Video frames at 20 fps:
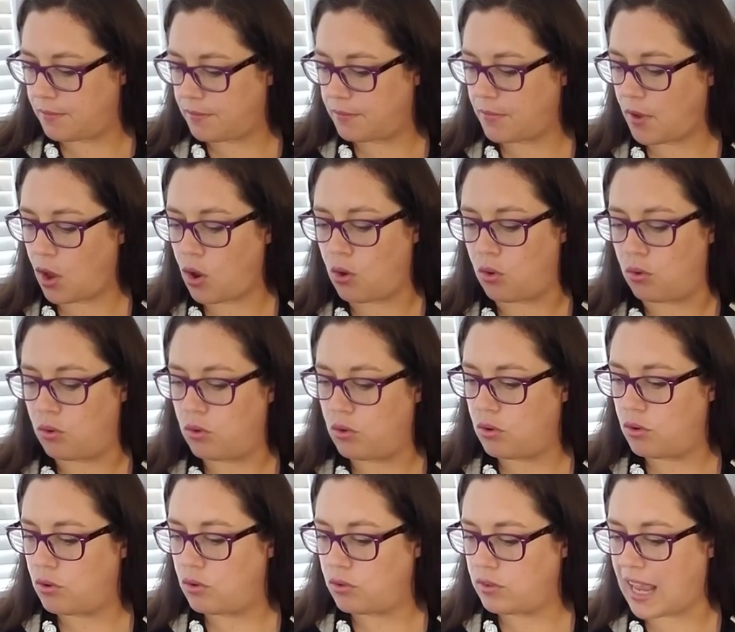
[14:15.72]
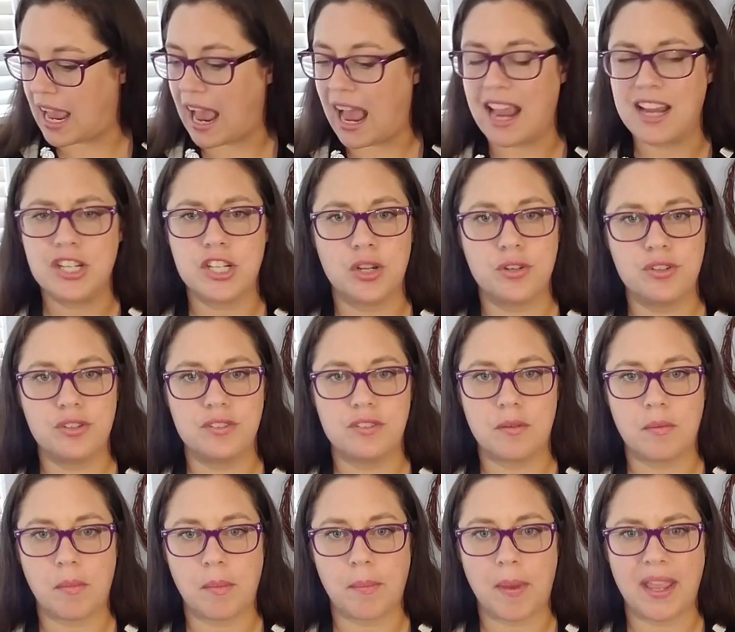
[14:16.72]
oh, yeah, I showed you
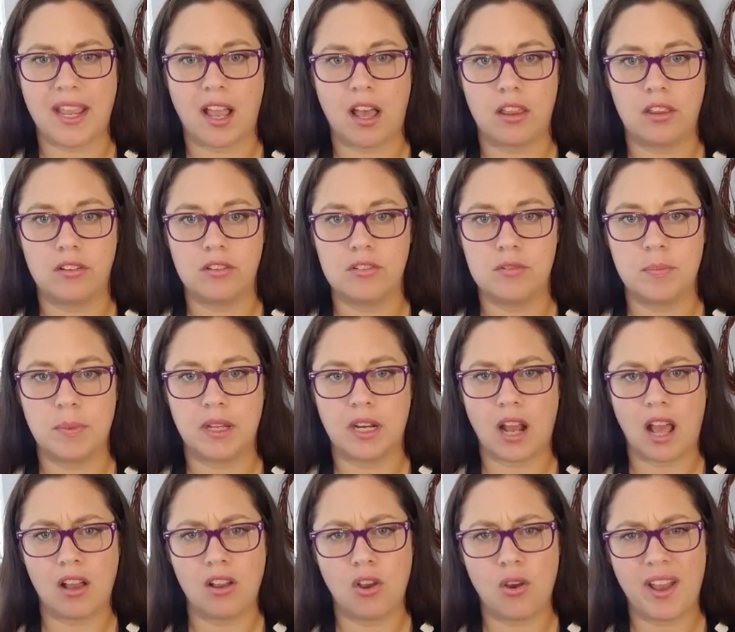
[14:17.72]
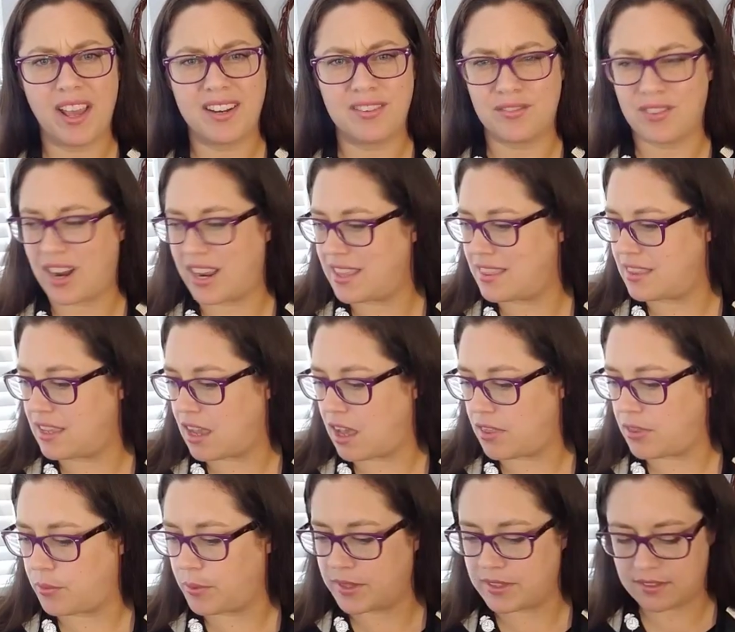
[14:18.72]
some of my colors, but I'll go ahead and write the
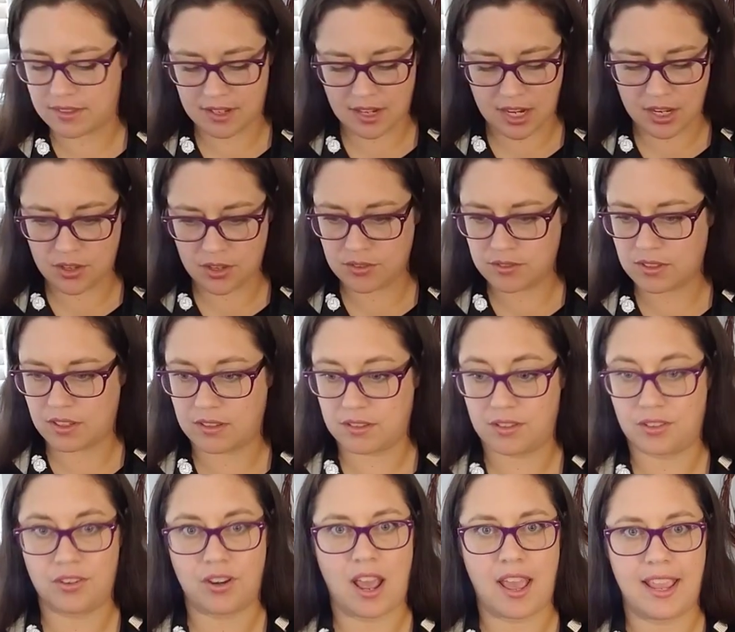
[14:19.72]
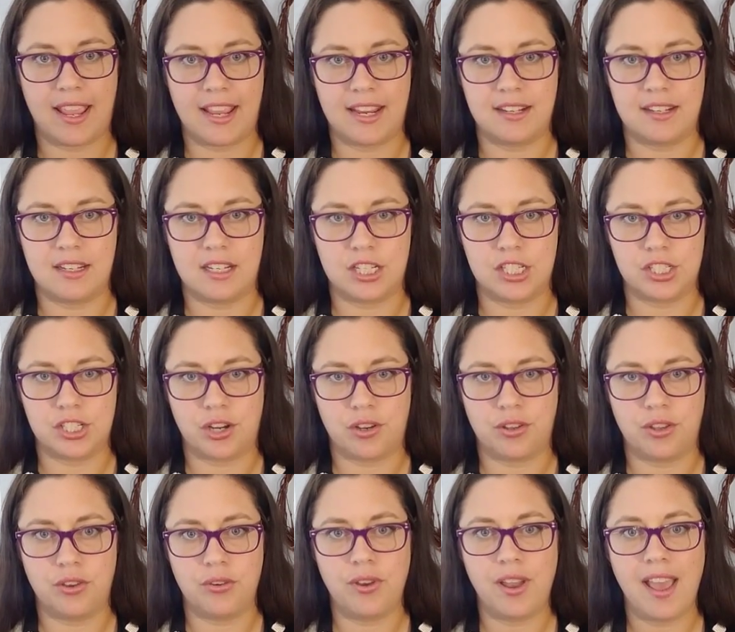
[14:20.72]
other ones that I use because they're not handy to show
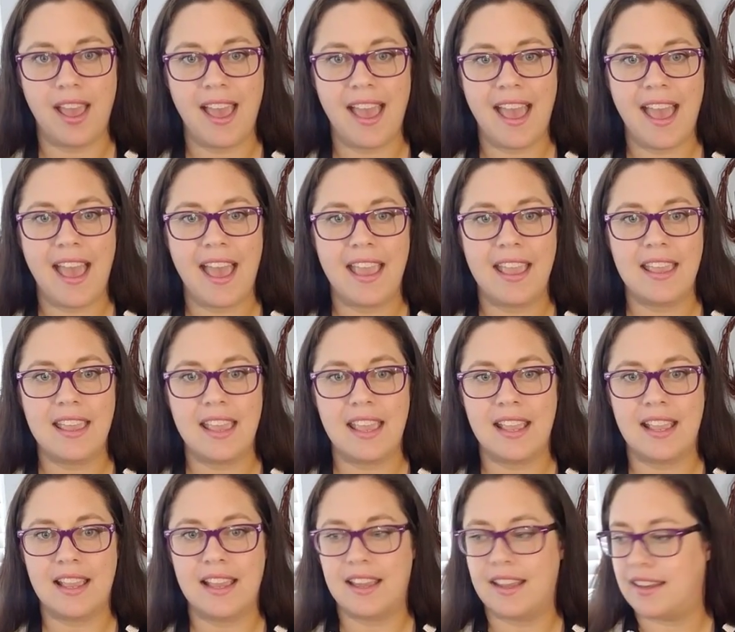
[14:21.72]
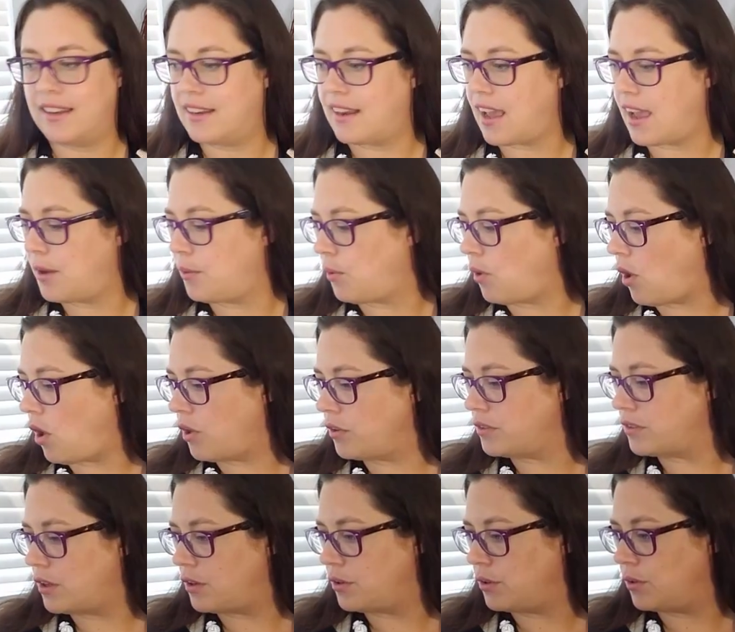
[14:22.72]
you. And I will
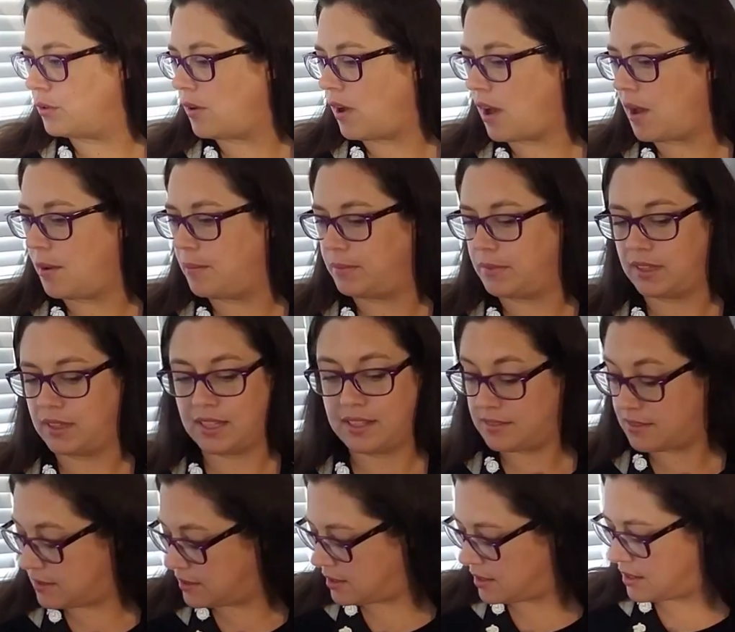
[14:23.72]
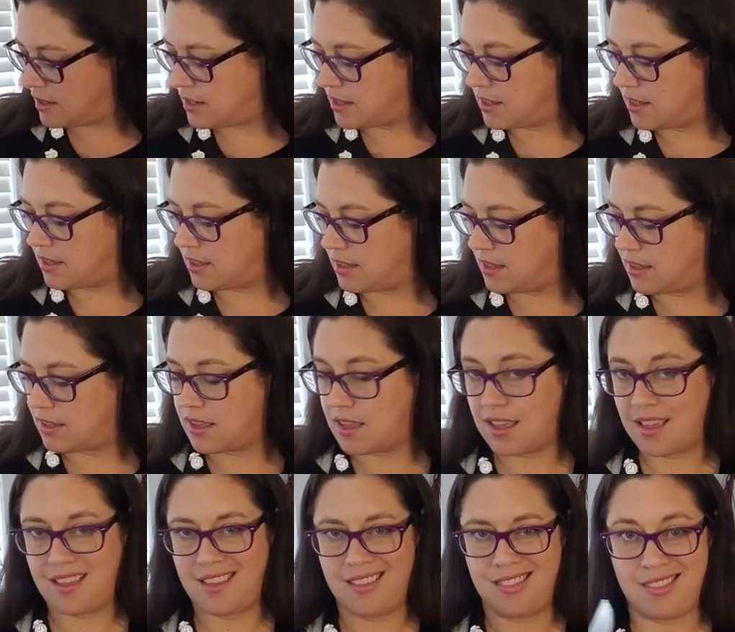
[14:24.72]
also um, list
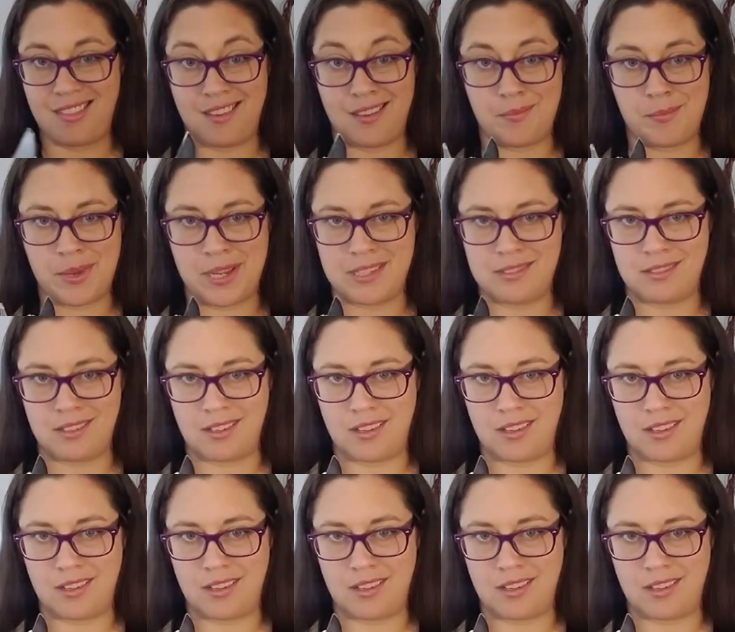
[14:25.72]
the amazing